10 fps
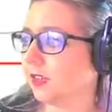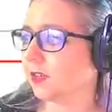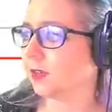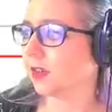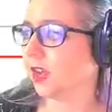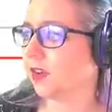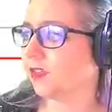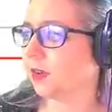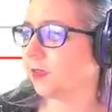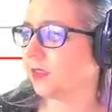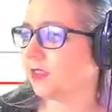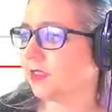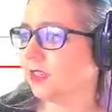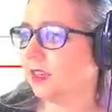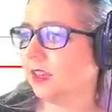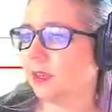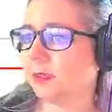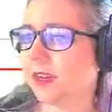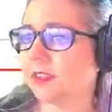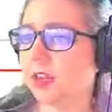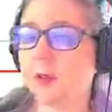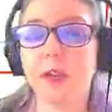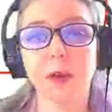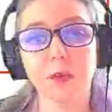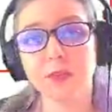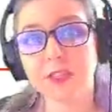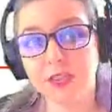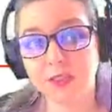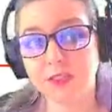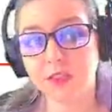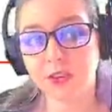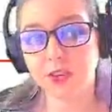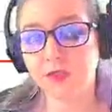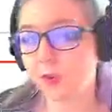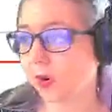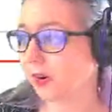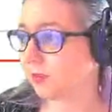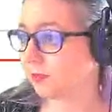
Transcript: So I'm going to cover up the Z. My atomic number was given as 34.